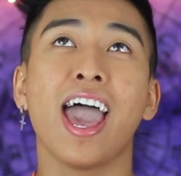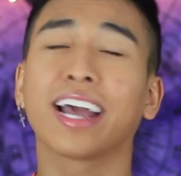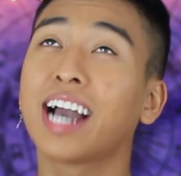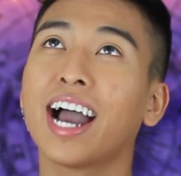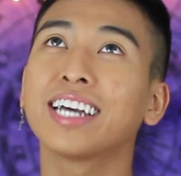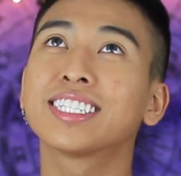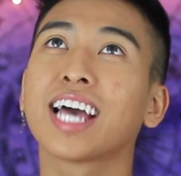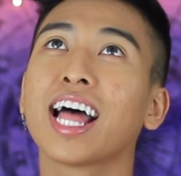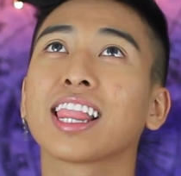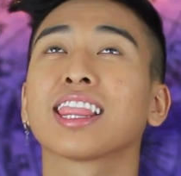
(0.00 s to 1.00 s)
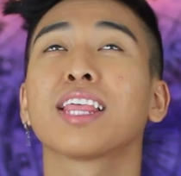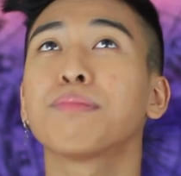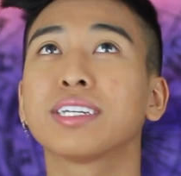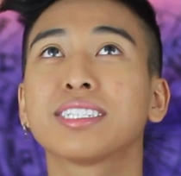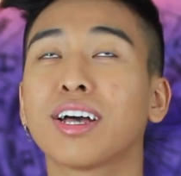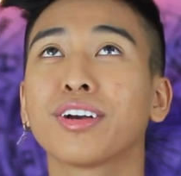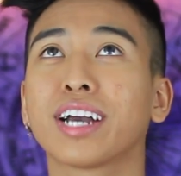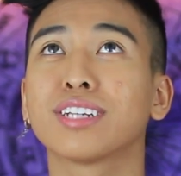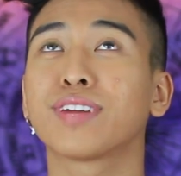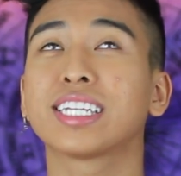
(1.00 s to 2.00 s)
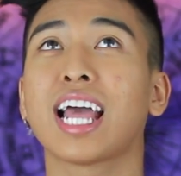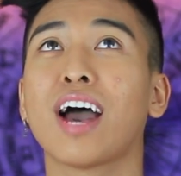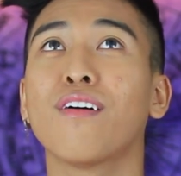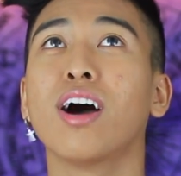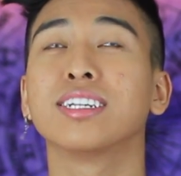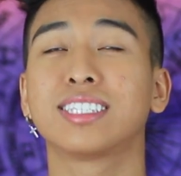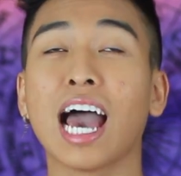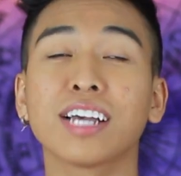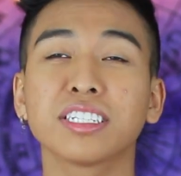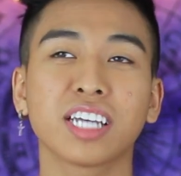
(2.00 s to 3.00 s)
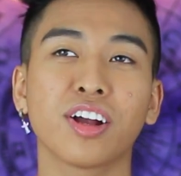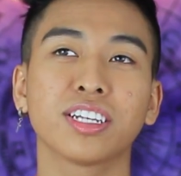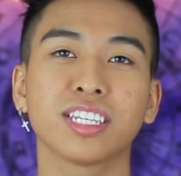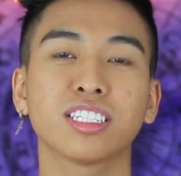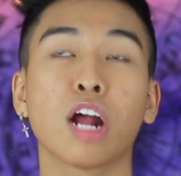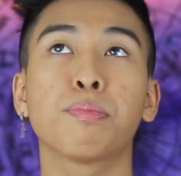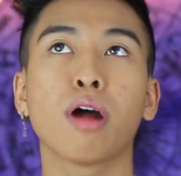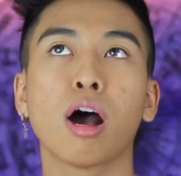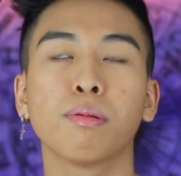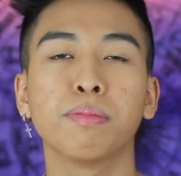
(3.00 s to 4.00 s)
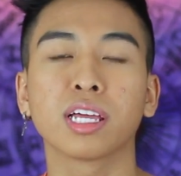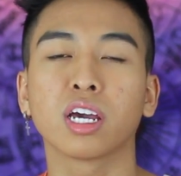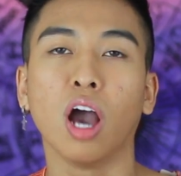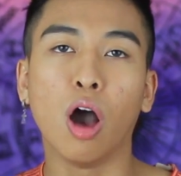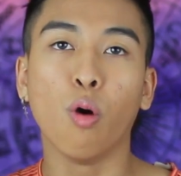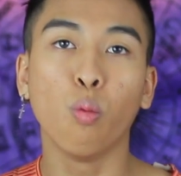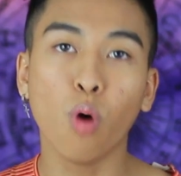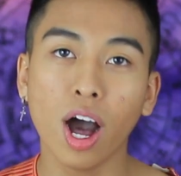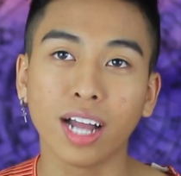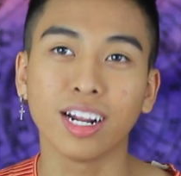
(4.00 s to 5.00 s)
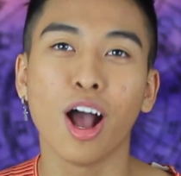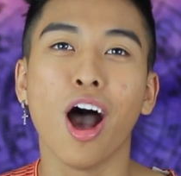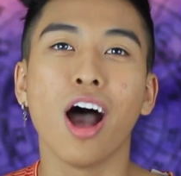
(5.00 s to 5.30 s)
And guys, let me just tell you guys right now, Sagittariuses are probably one,